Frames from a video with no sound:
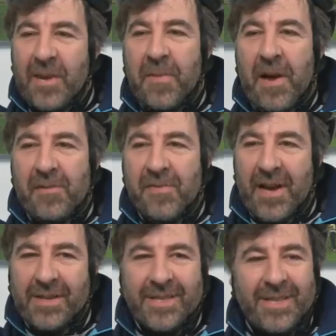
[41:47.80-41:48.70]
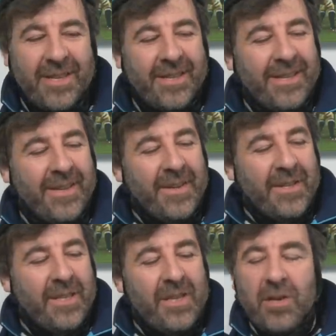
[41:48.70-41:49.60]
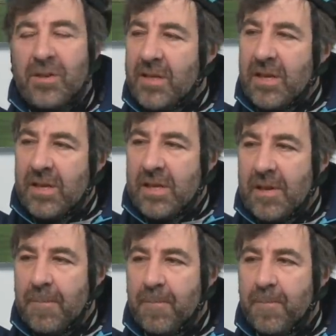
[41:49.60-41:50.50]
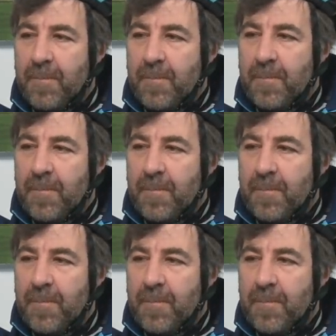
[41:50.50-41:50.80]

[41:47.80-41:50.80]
in Belfast. The, uh, the, new CD. Um,